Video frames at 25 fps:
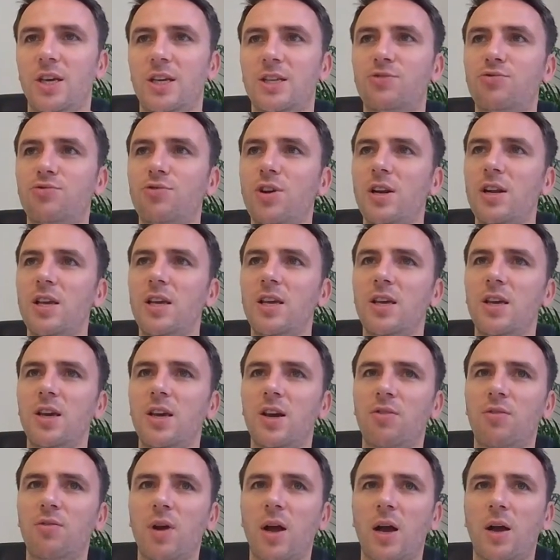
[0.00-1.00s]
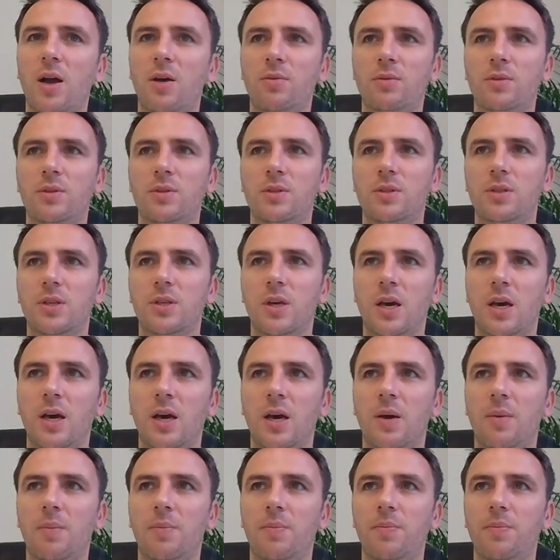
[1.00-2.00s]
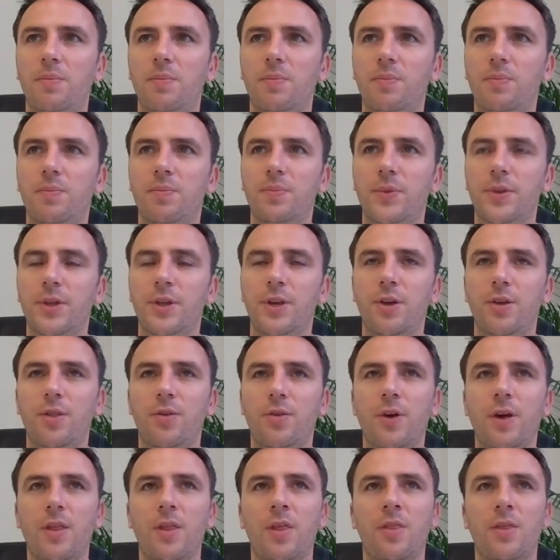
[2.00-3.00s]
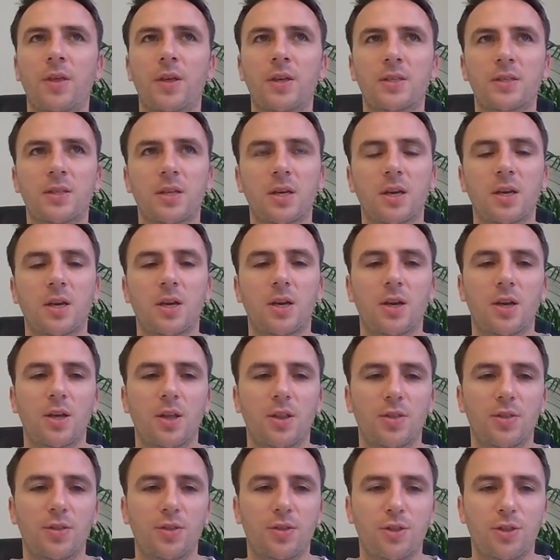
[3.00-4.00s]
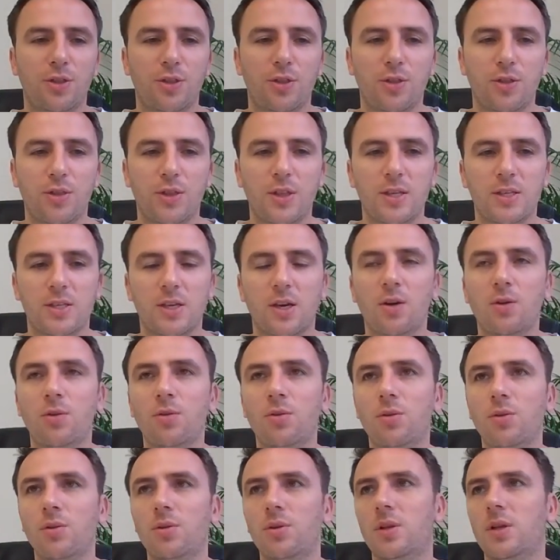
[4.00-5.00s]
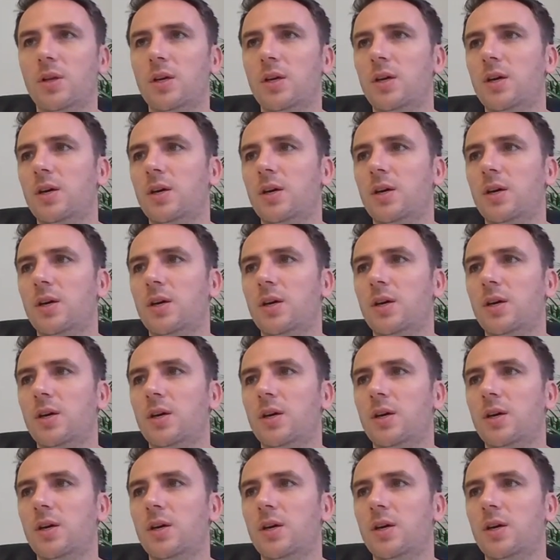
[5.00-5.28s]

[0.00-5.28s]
is really around the fact that there's a whole